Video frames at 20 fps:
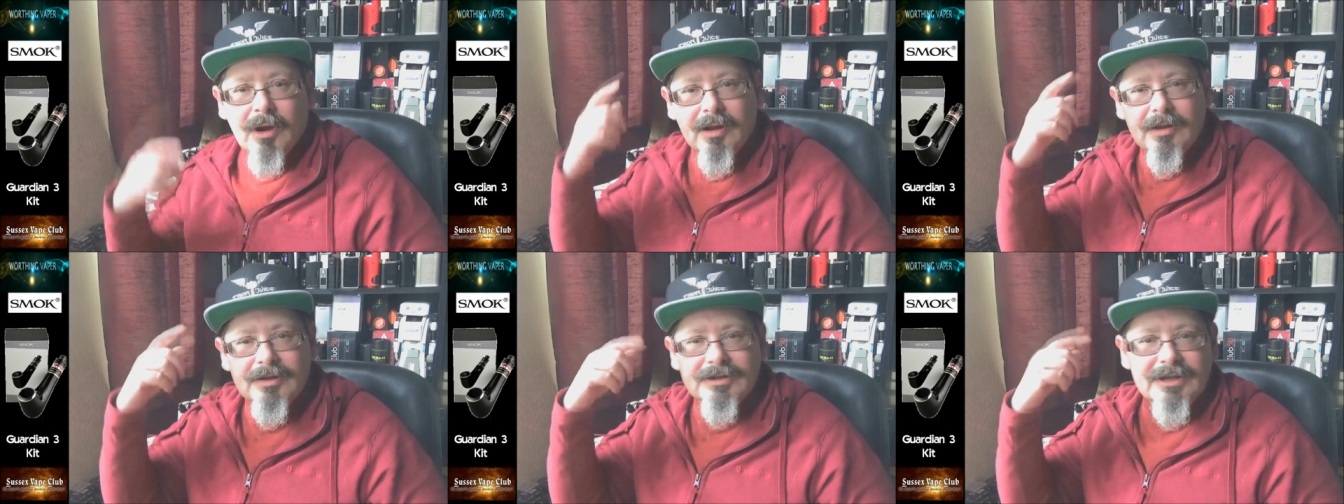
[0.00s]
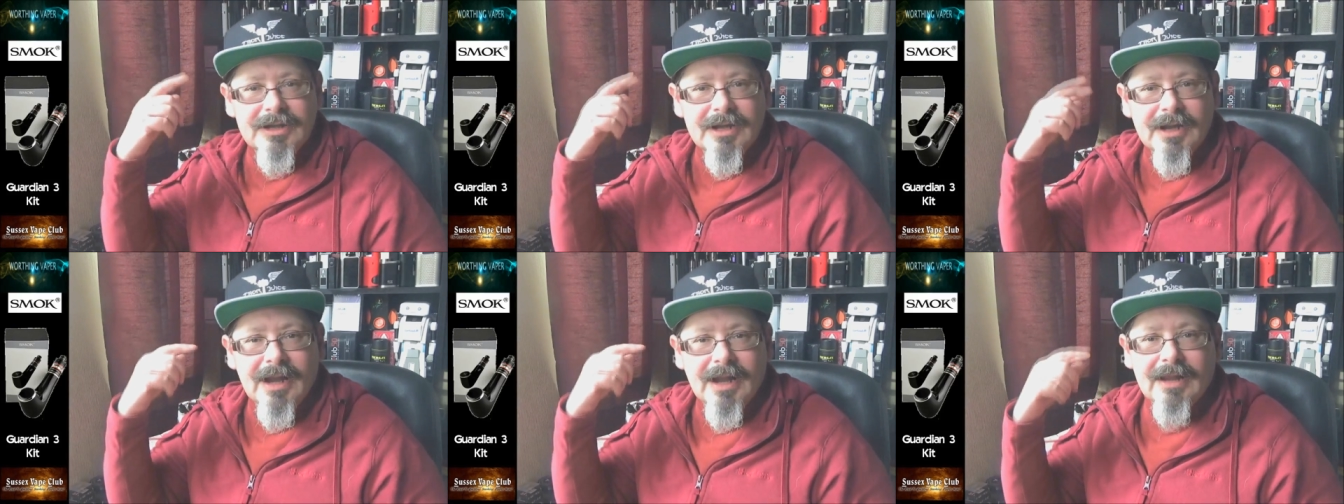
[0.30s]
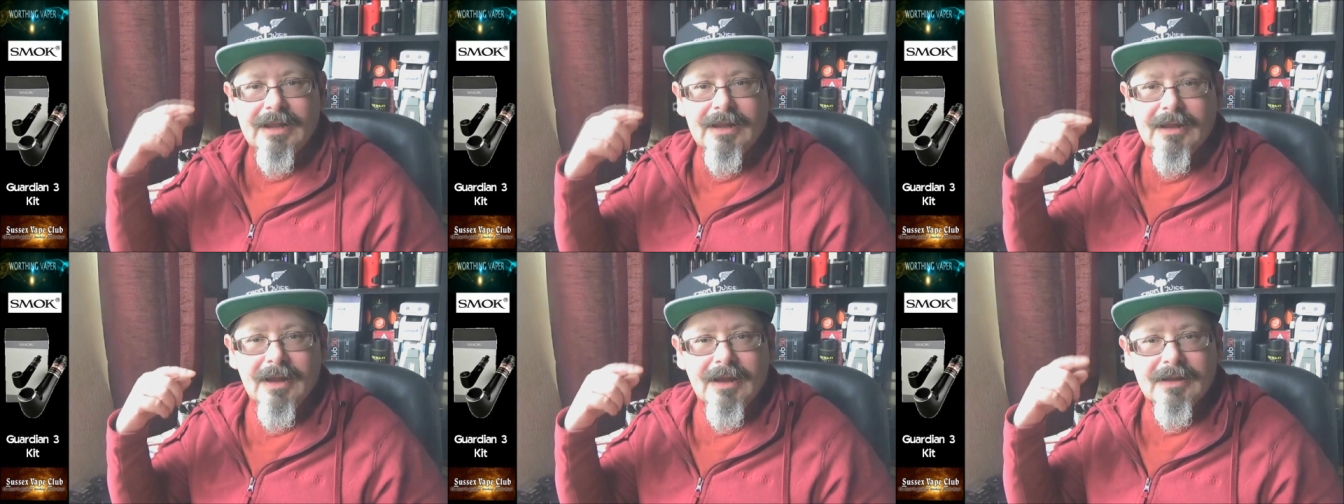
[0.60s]
one of those
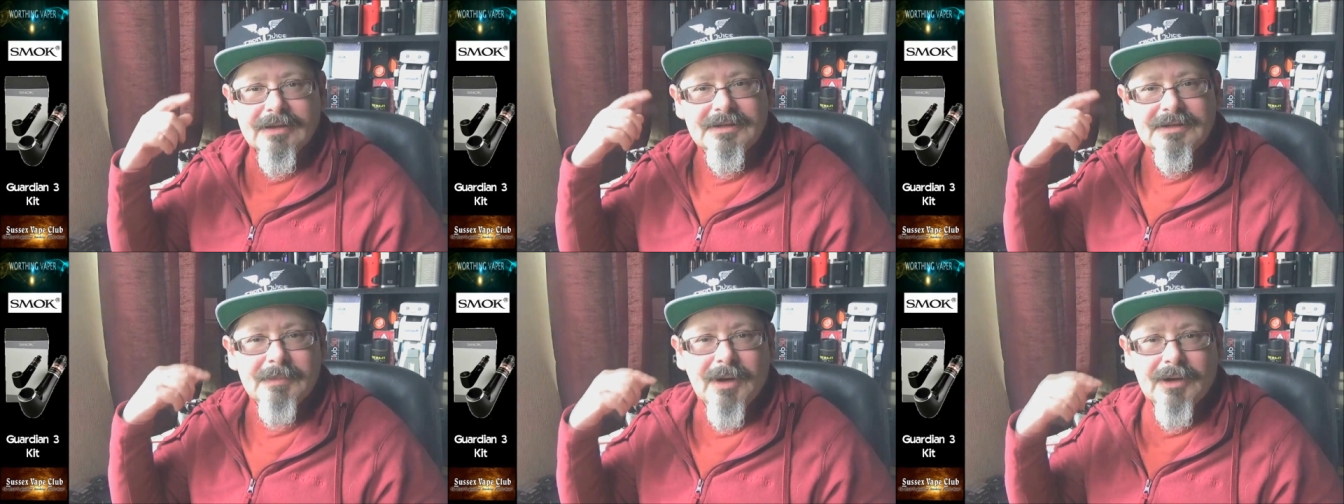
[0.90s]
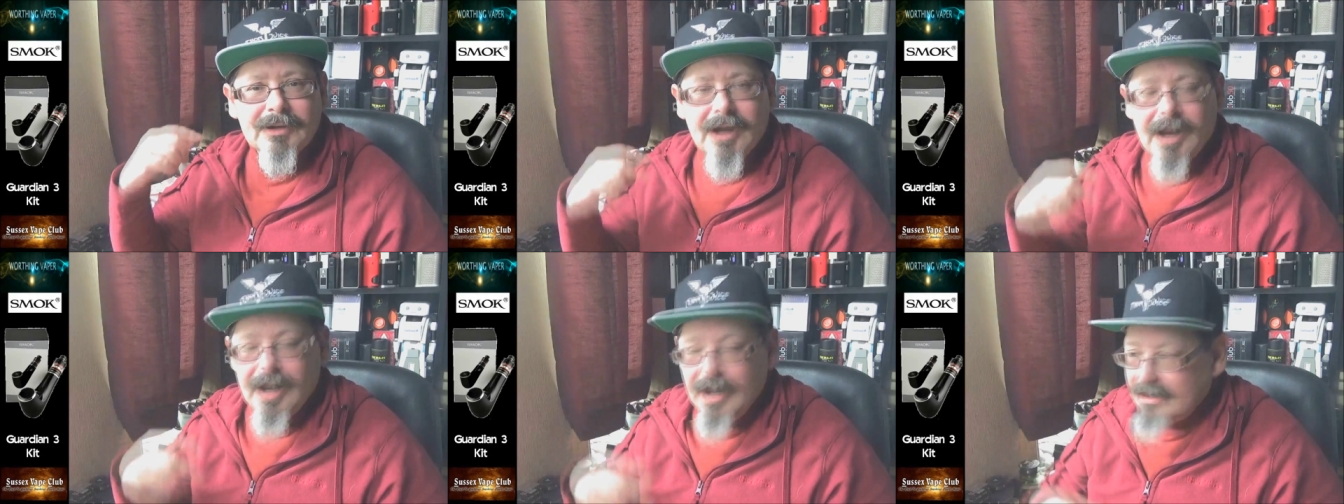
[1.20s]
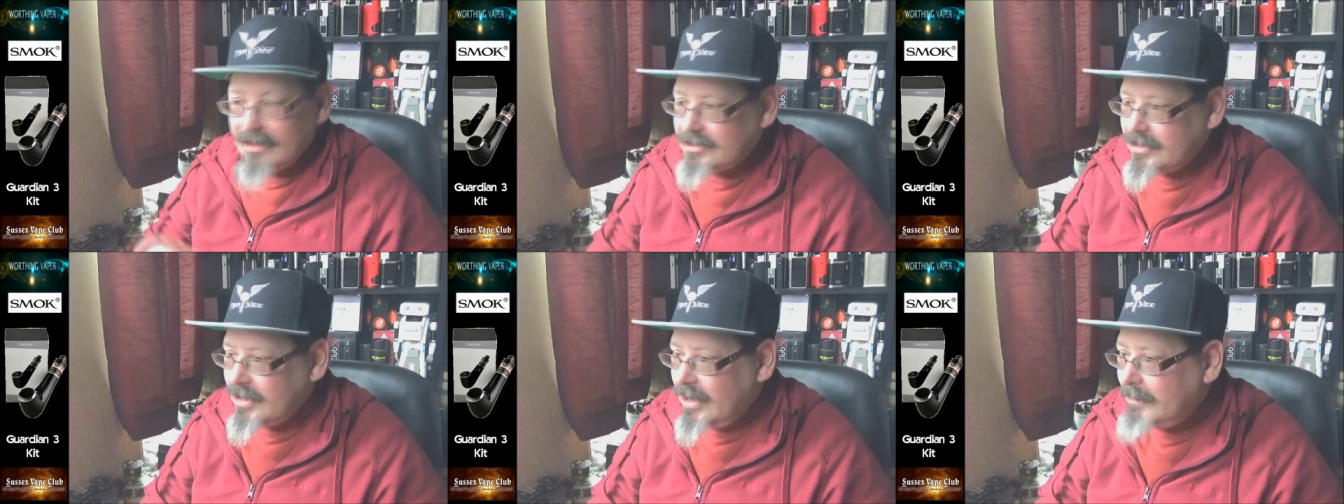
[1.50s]
little smoking
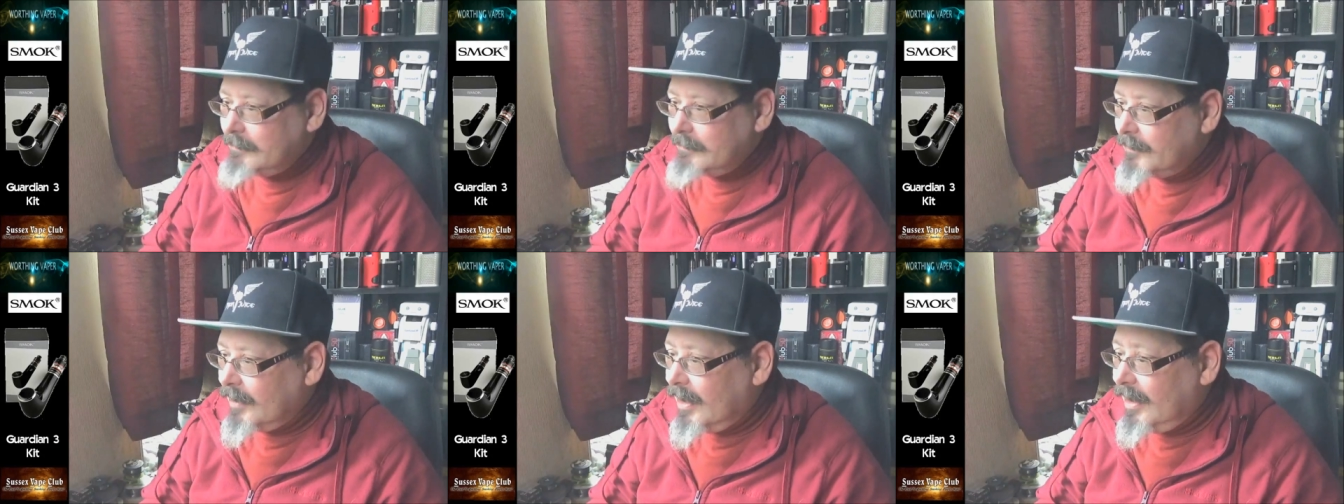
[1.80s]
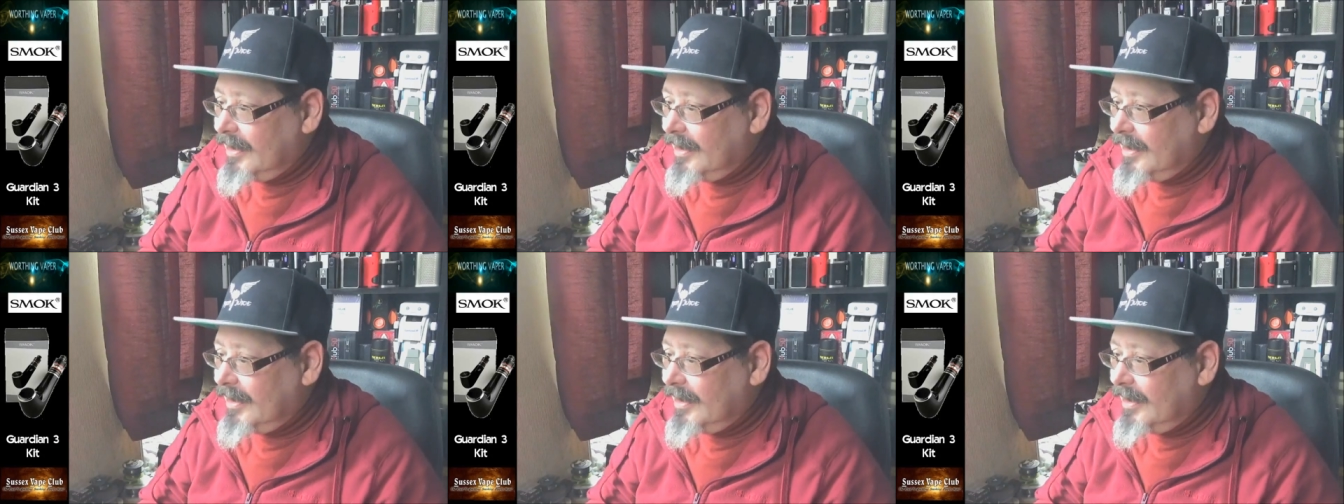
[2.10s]
hats. Yeah.